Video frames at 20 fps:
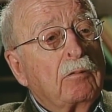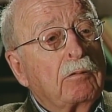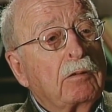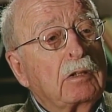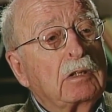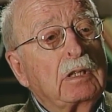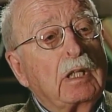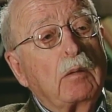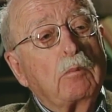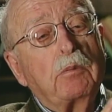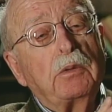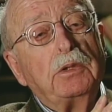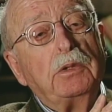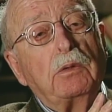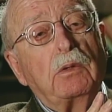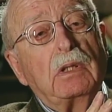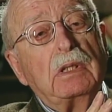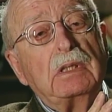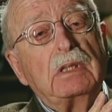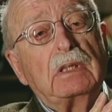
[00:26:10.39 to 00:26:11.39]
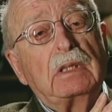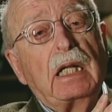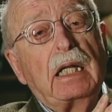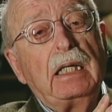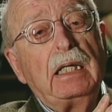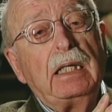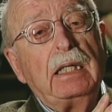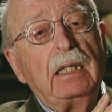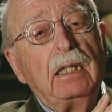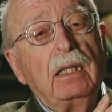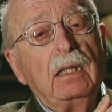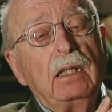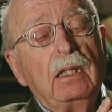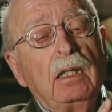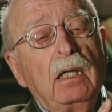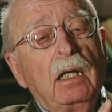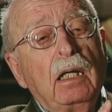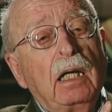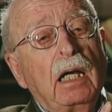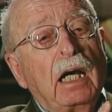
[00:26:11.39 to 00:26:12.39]
For example, you can study
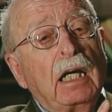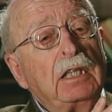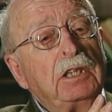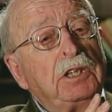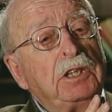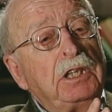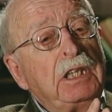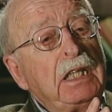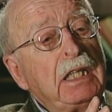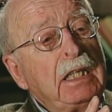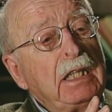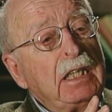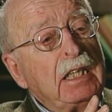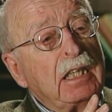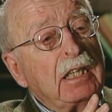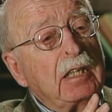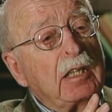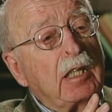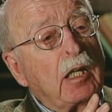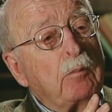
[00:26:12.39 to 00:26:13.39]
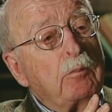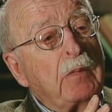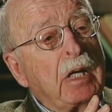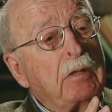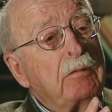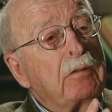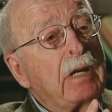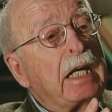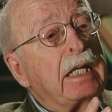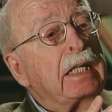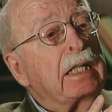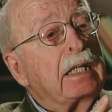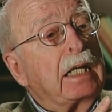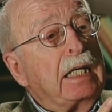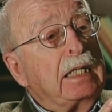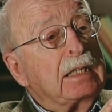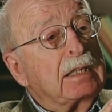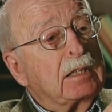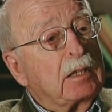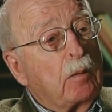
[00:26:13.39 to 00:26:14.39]
a gene that may
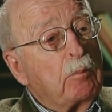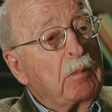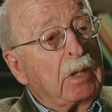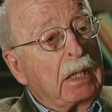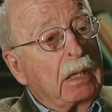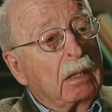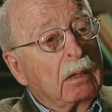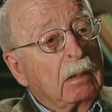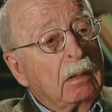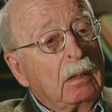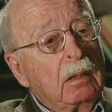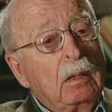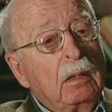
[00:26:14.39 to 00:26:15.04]
regulate something,